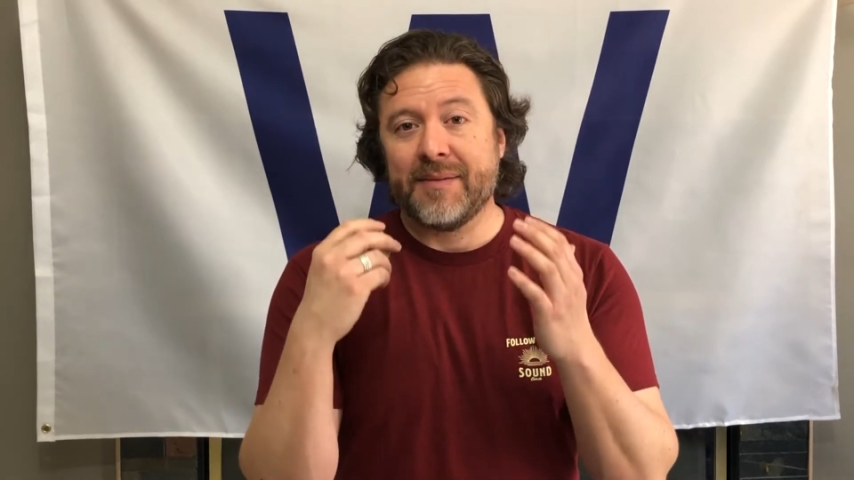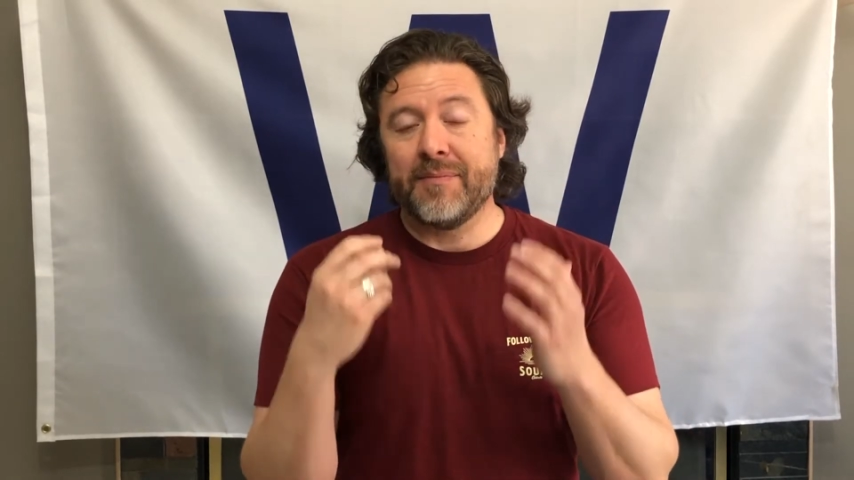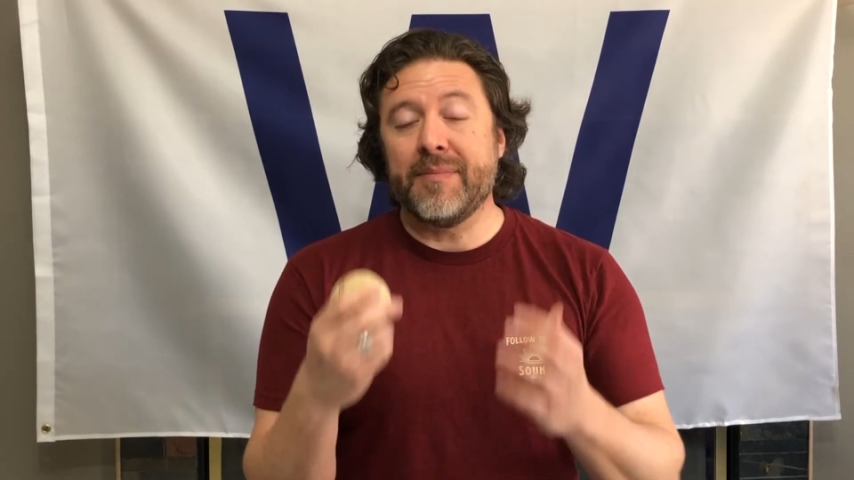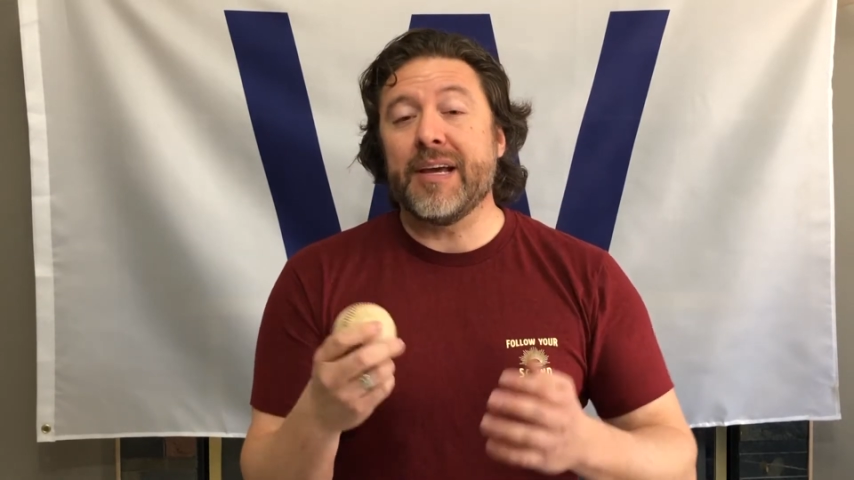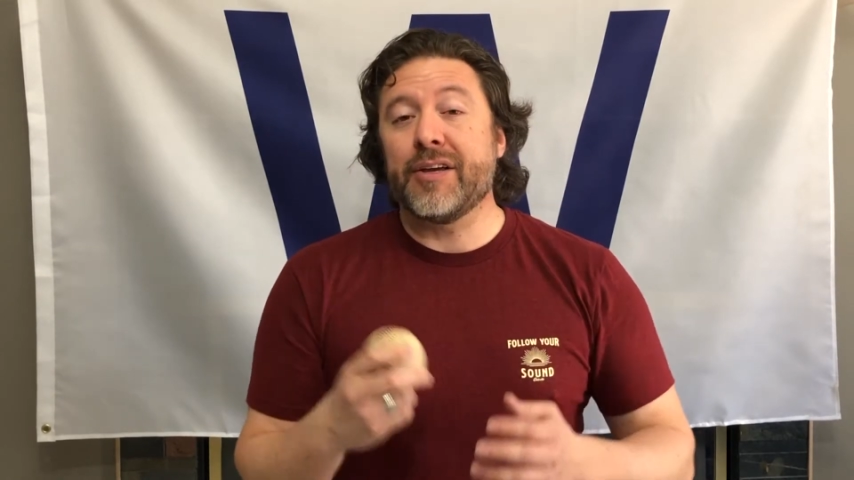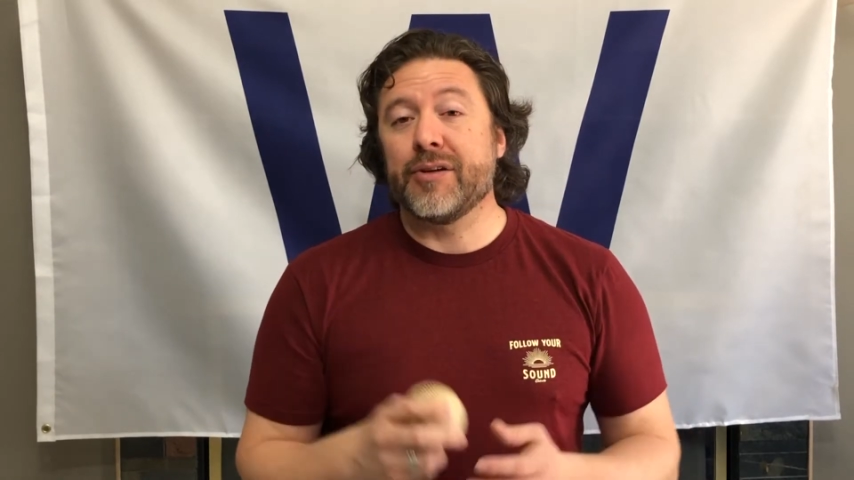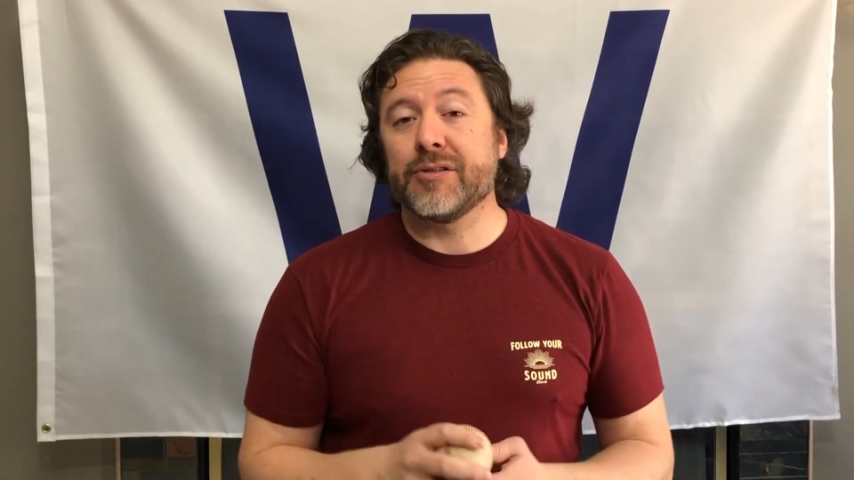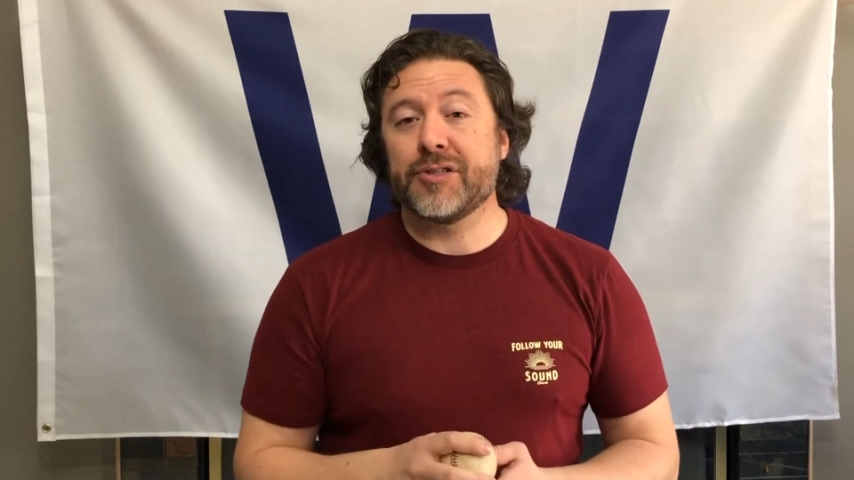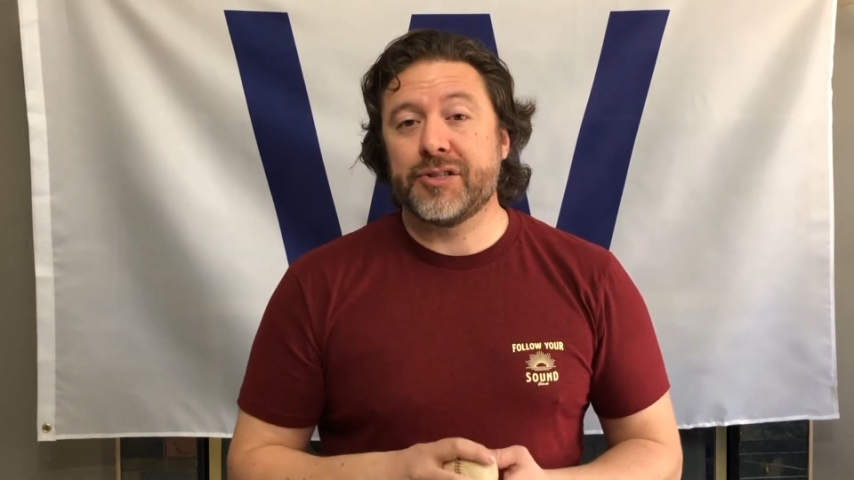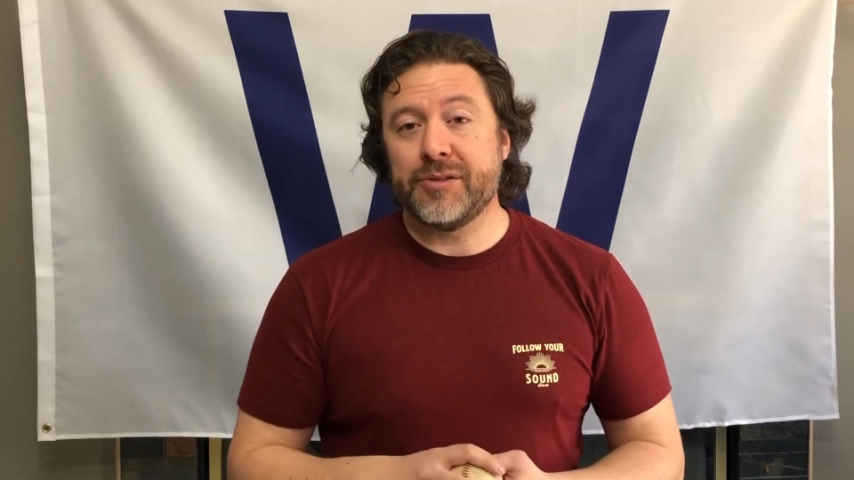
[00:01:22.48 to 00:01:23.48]
make your
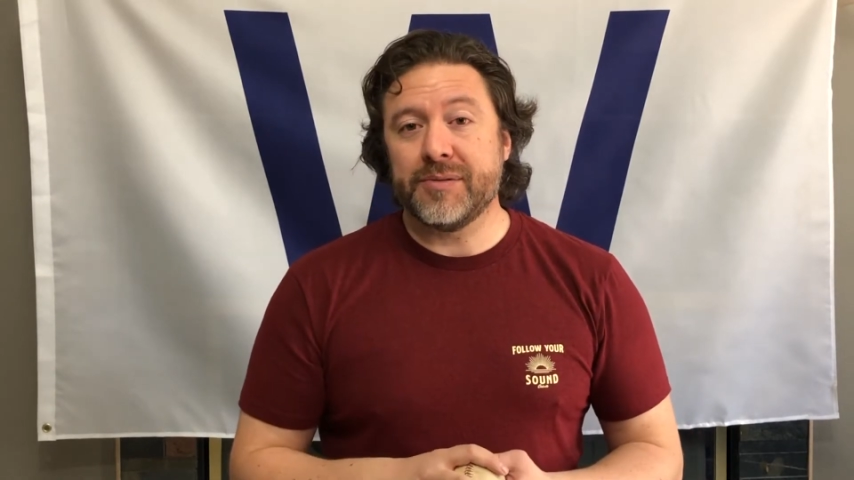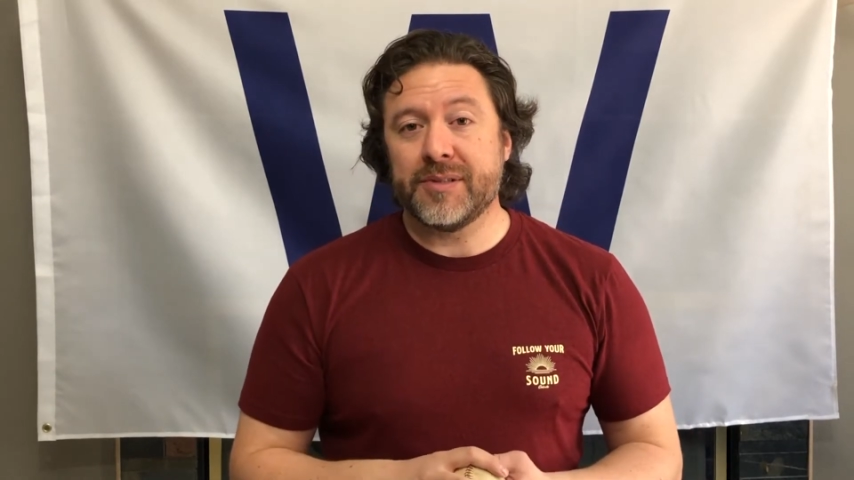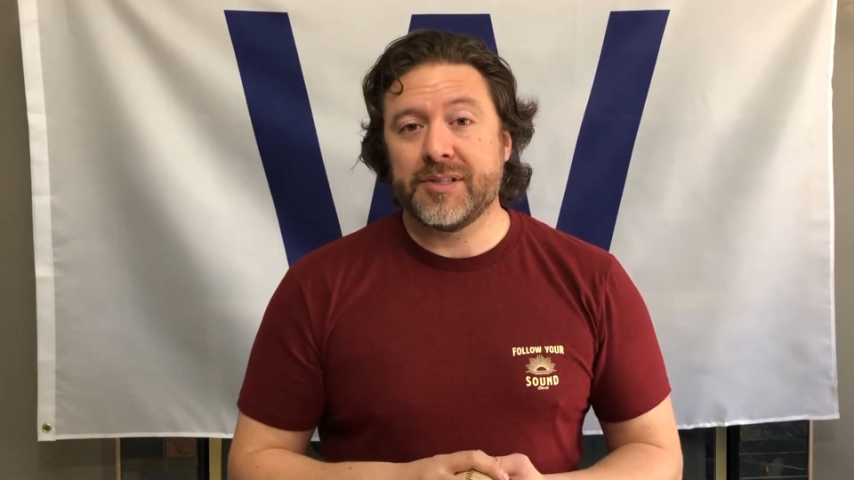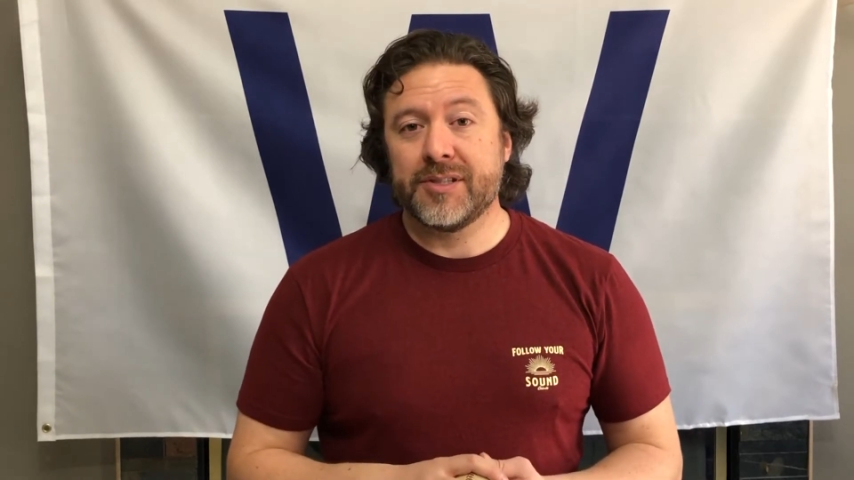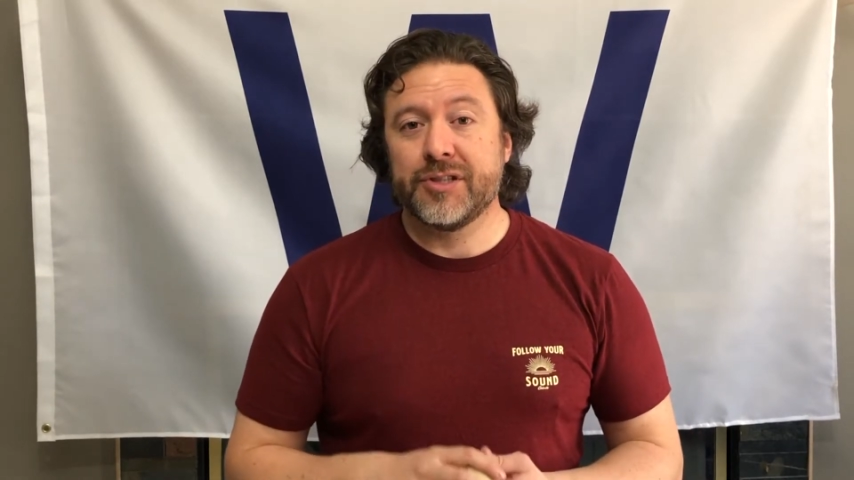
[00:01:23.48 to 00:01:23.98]
students